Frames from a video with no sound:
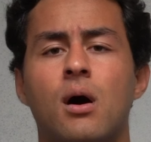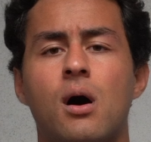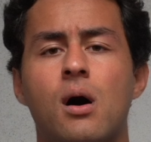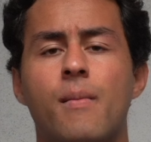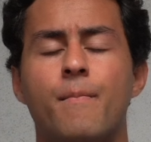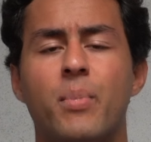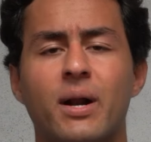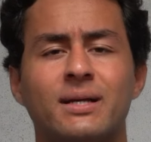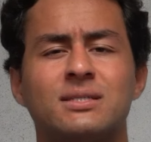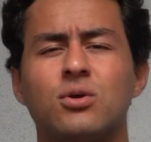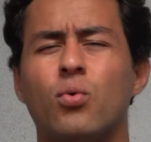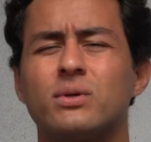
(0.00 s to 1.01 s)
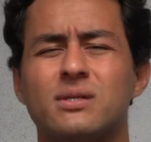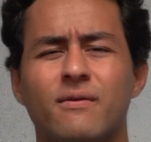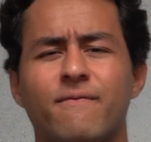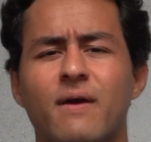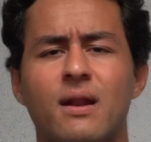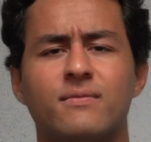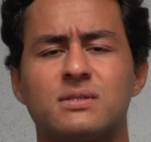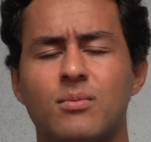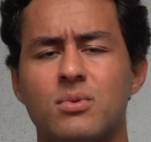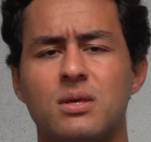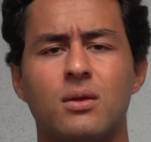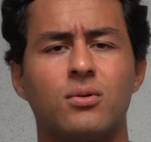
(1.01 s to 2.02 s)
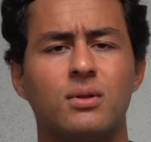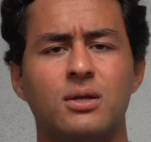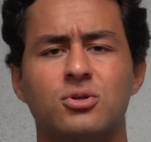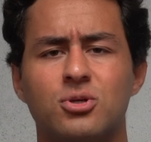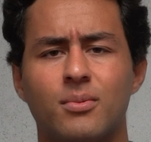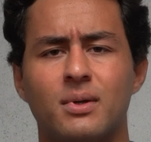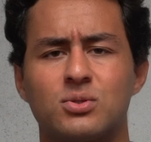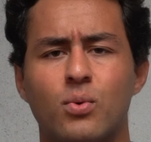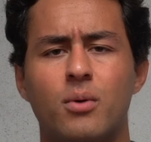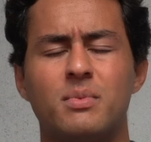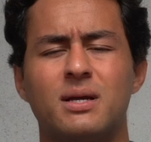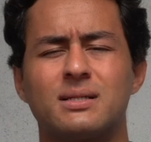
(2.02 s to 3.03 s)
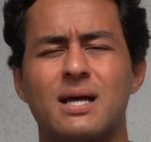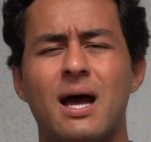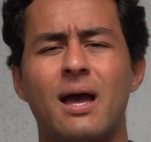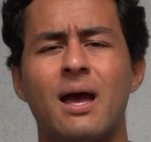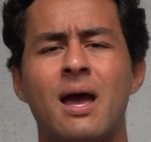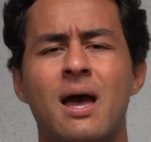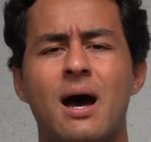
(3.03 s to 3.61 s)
Um, but I still wasn't a fan of some of the other leadership as well because I